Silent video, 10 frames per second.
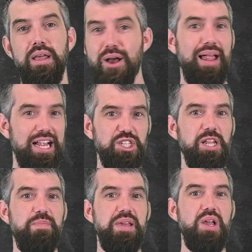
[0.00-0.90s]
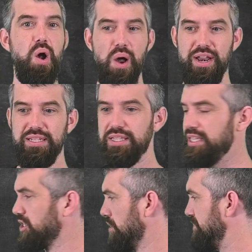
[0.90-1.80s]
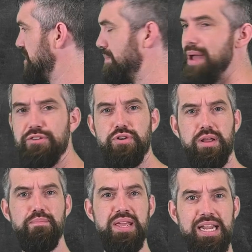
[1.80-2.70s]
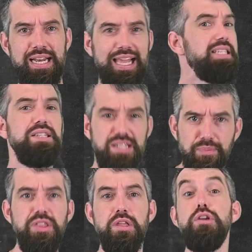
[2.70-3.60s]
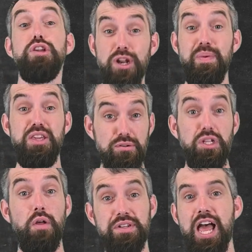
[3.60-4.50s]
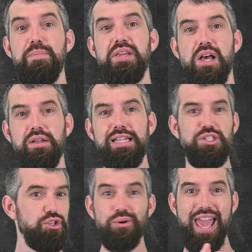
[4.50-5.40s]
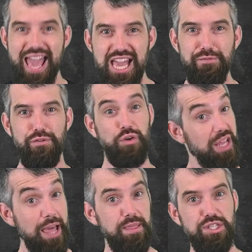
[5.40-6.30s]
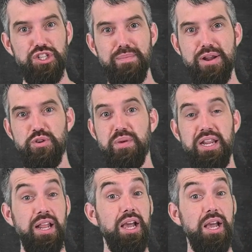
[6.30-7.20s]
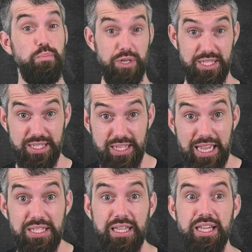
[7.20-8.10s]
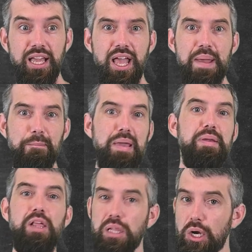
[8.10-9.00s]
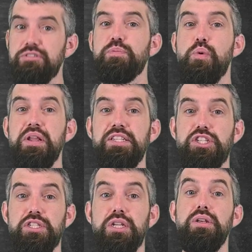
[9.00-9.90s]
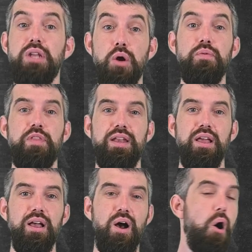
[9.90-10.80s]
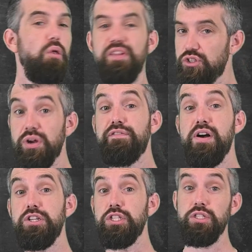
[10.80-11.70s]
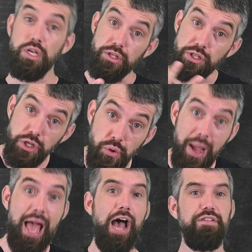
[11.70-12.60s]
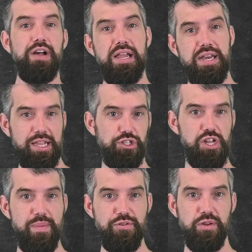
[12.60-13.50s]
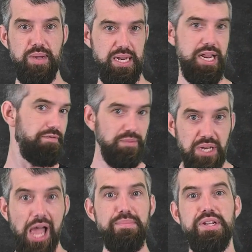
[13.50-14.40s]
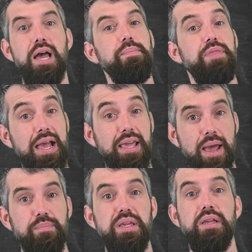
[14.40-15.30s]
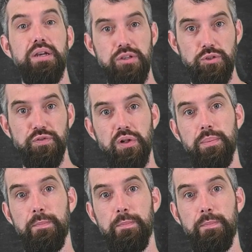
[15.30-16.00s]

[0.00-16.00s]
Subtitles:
Now, I'll actually be honest, this sort of geometric meaning isn't something you're going to be using all the time in calculus. It's okay if you forget this geometric meaning precisely. Maybe the larger point is just to note that all these trig functions do have a nice geometric meaning, and from time to time that can be useful.